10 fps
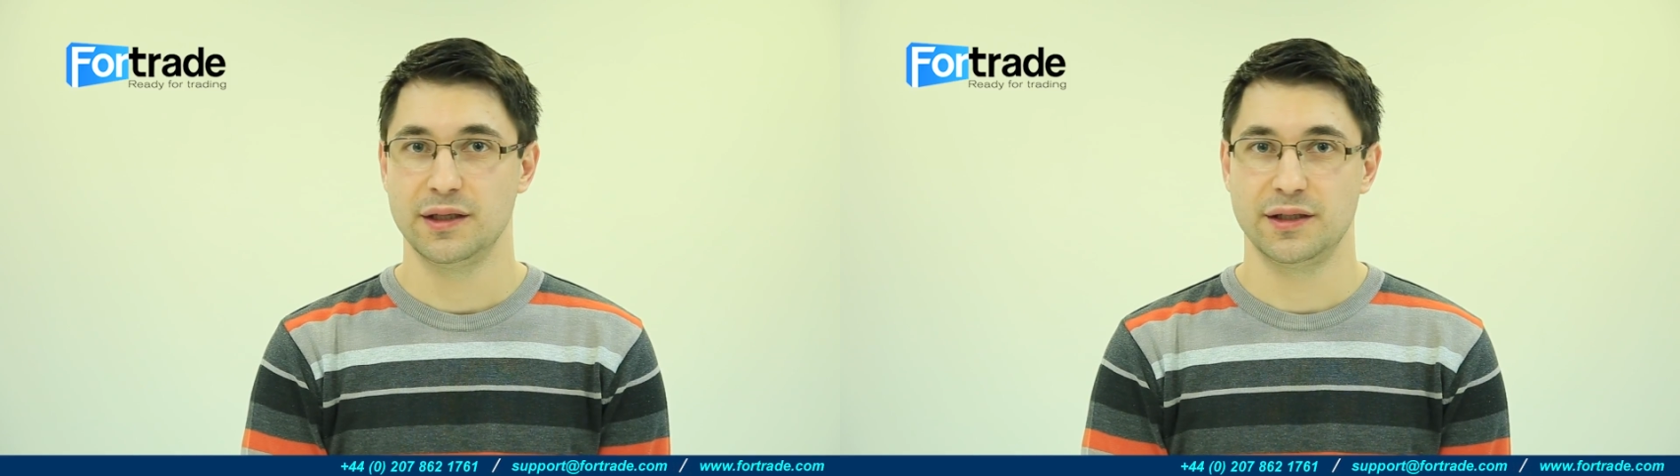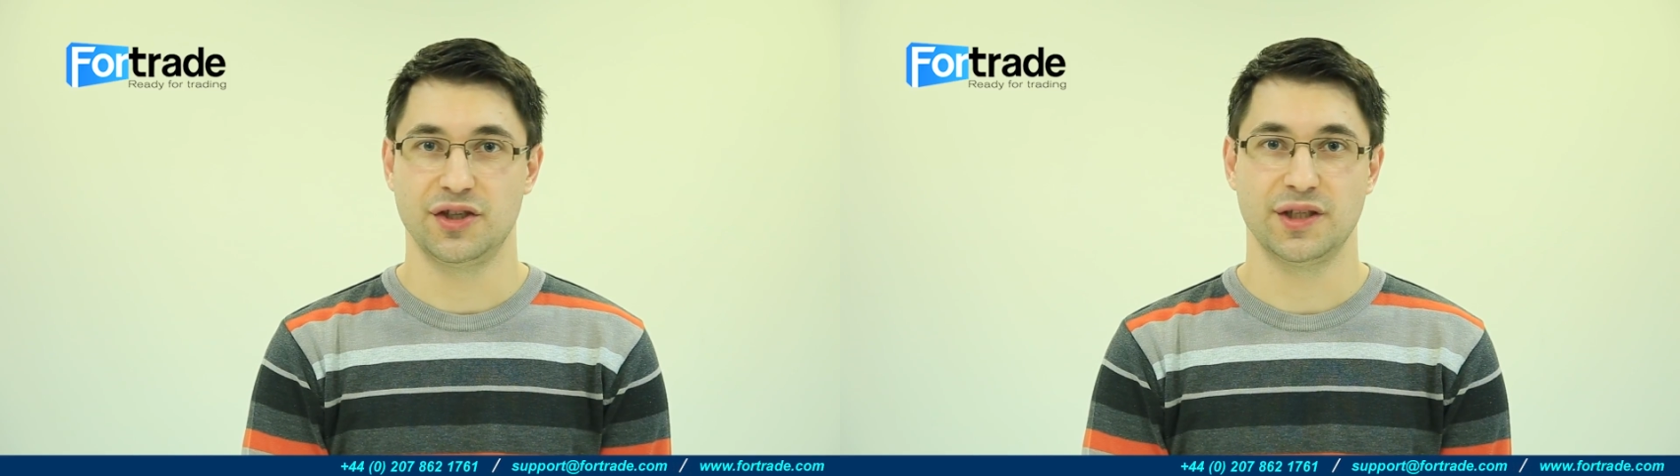
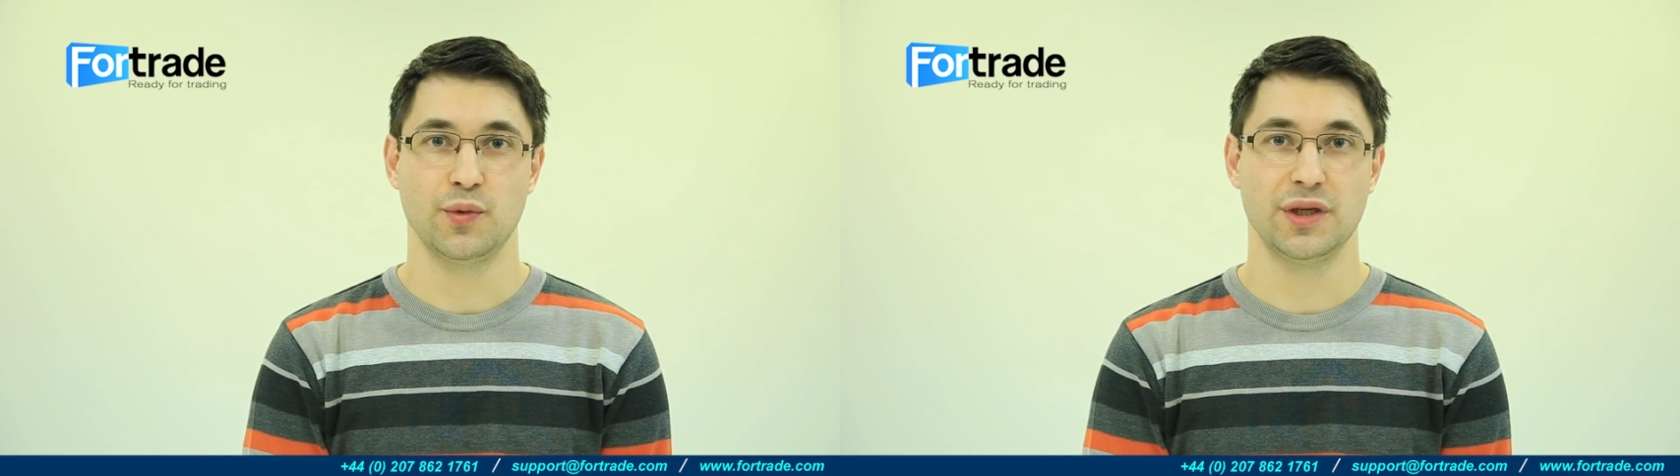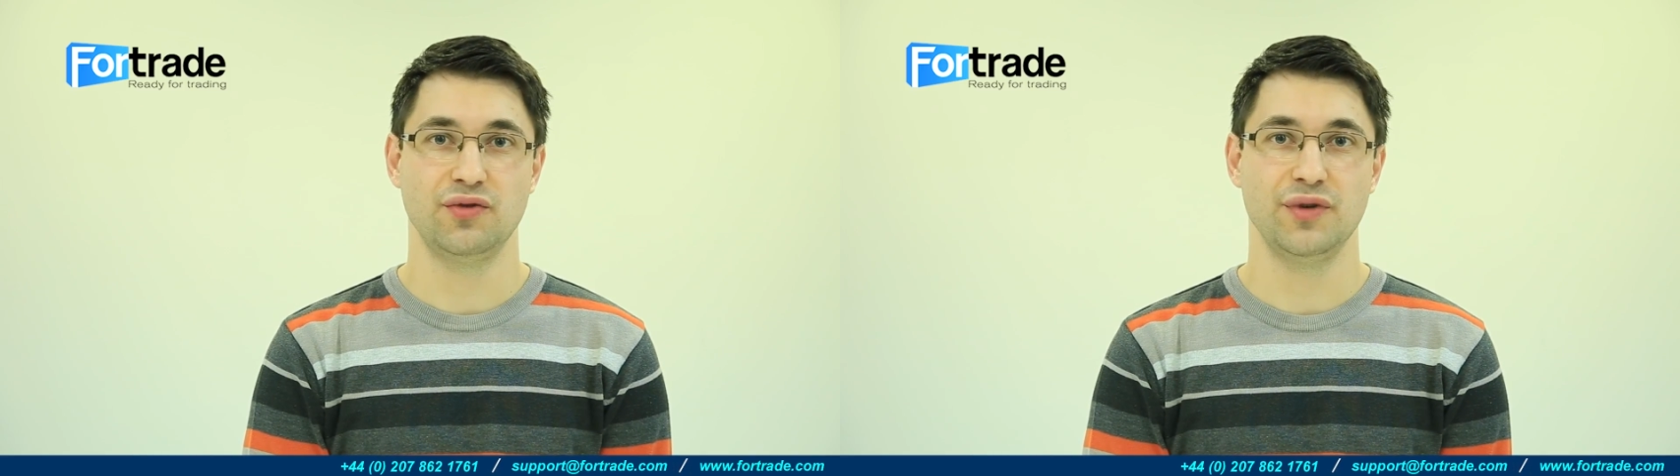such as
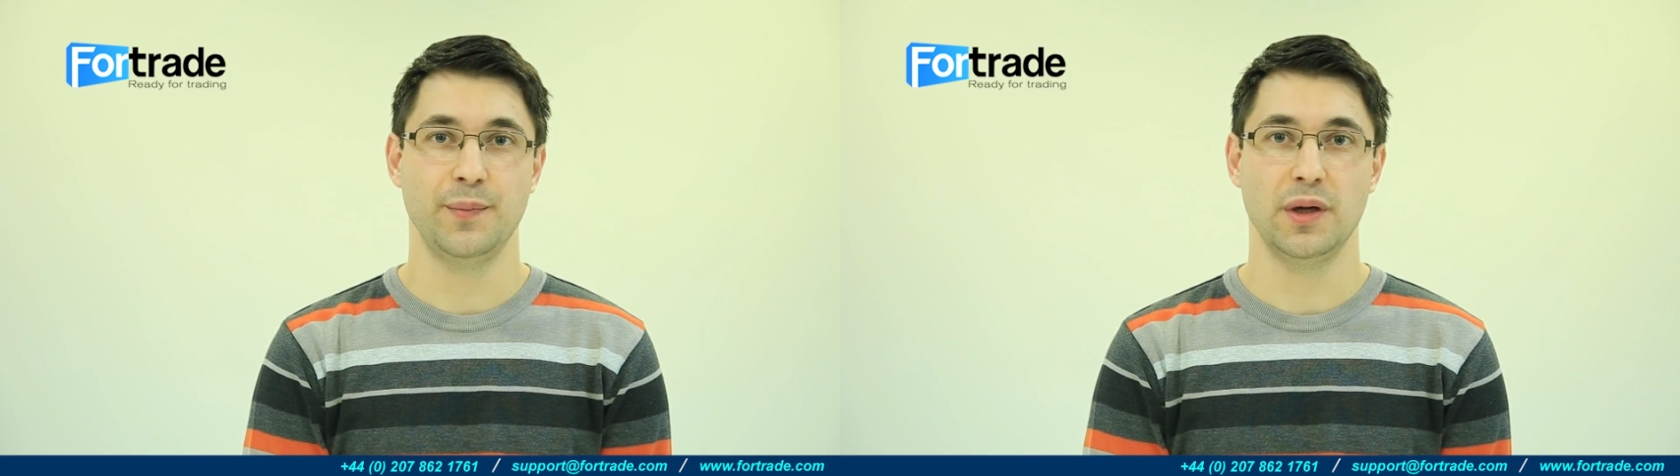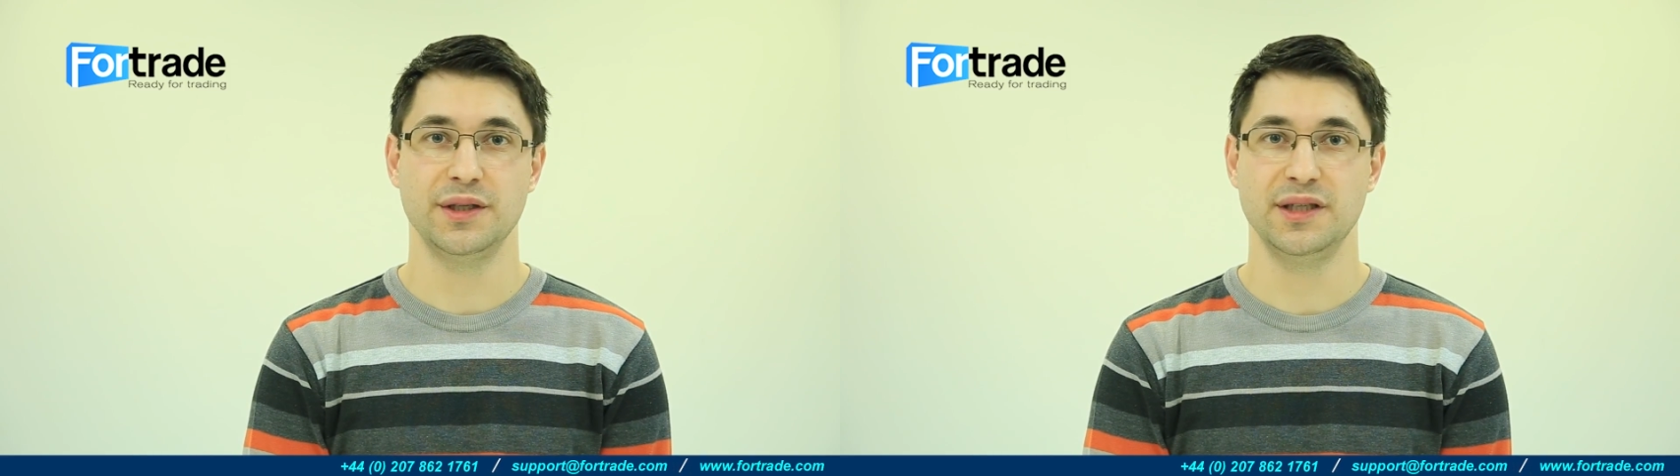monetary
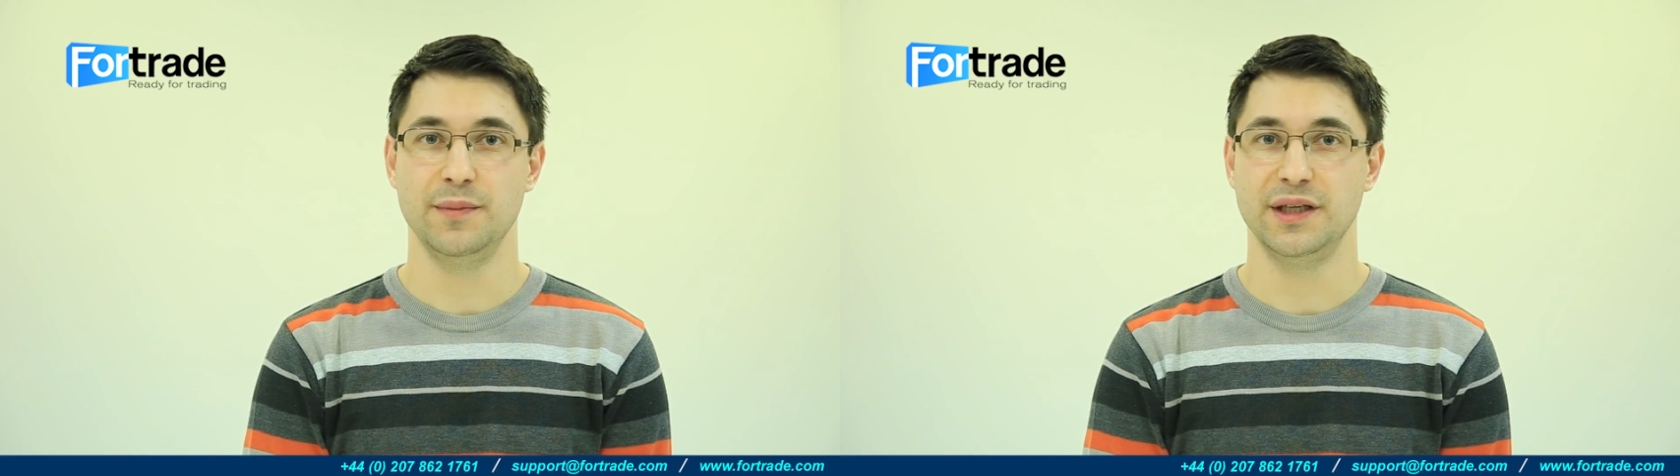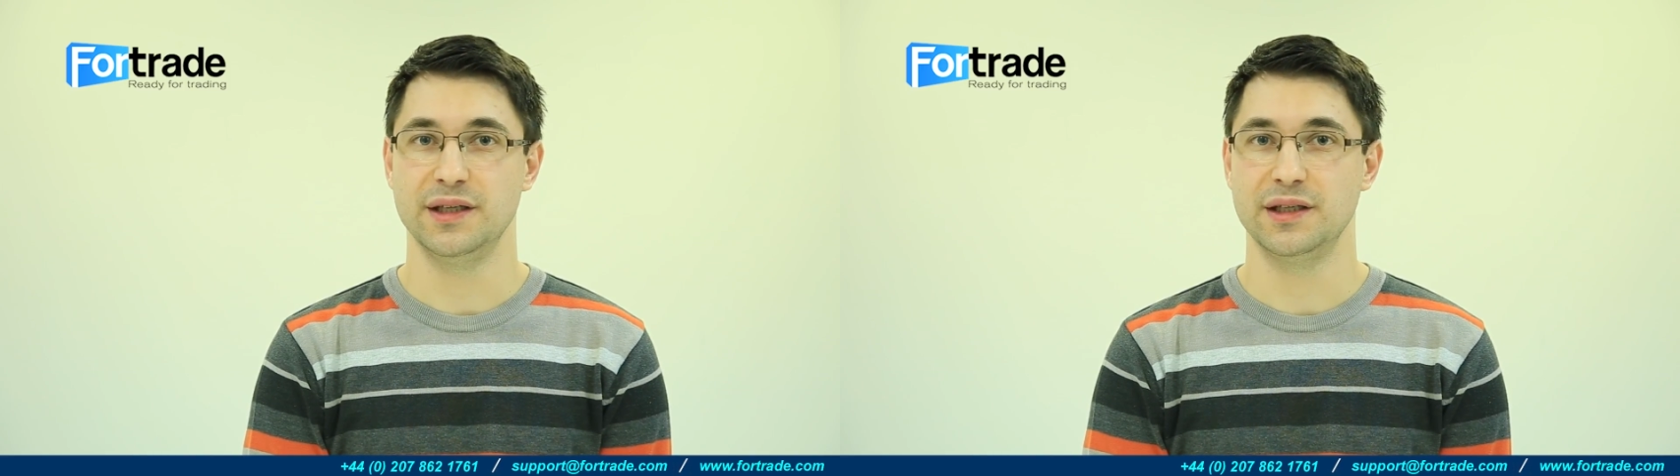policy
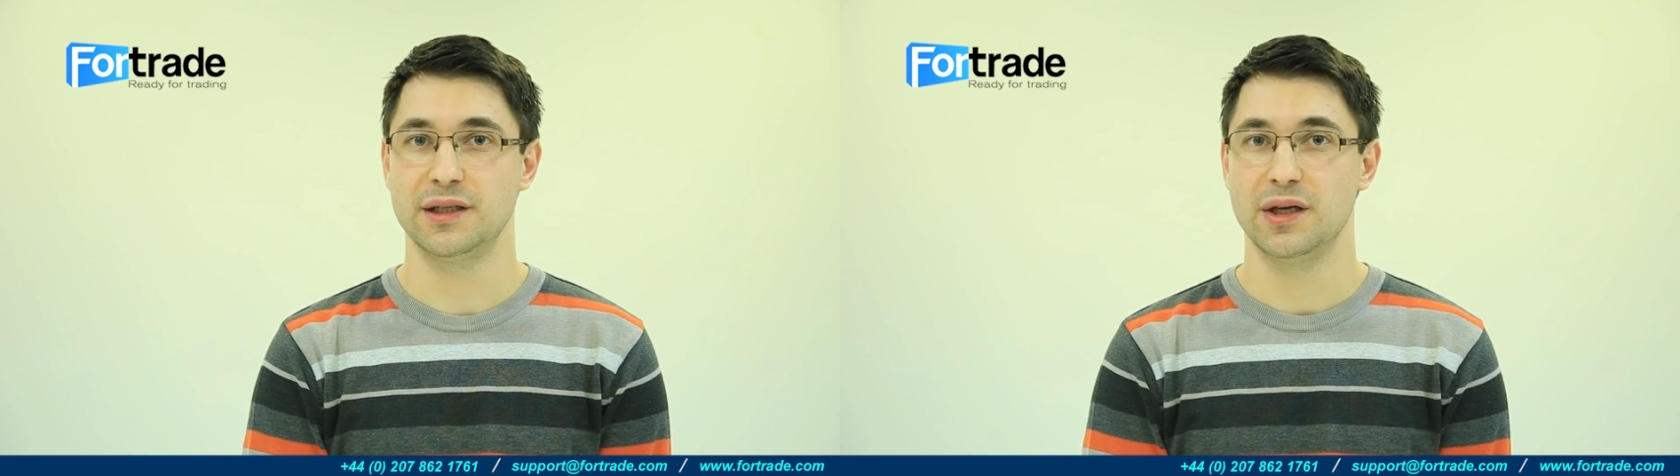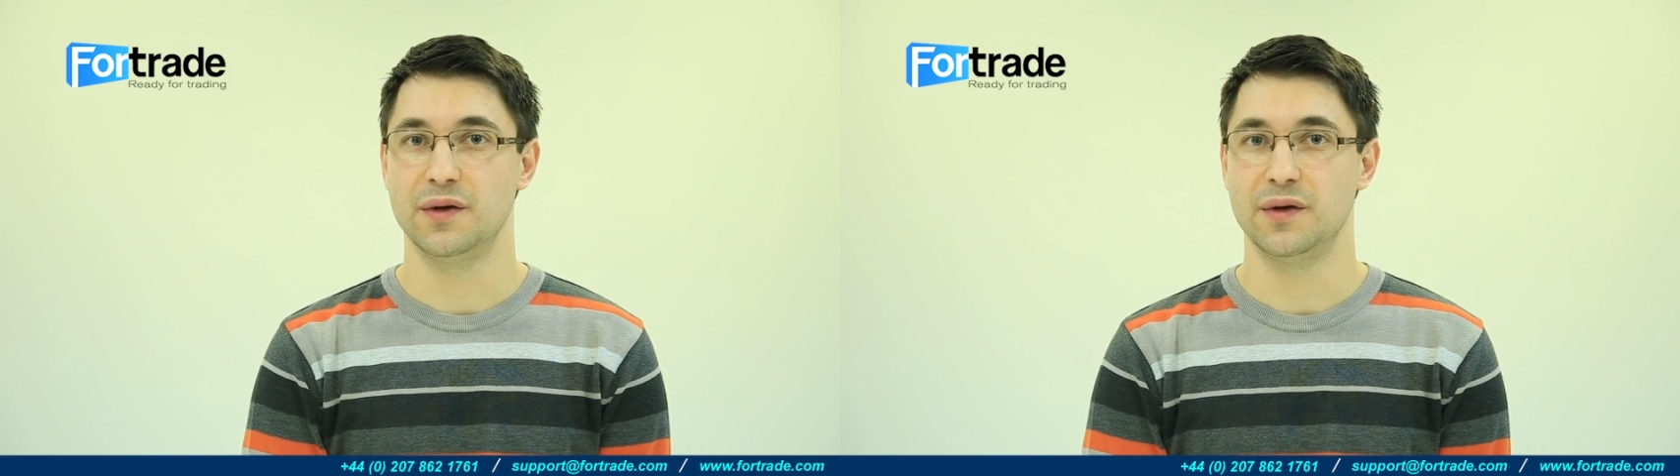meetings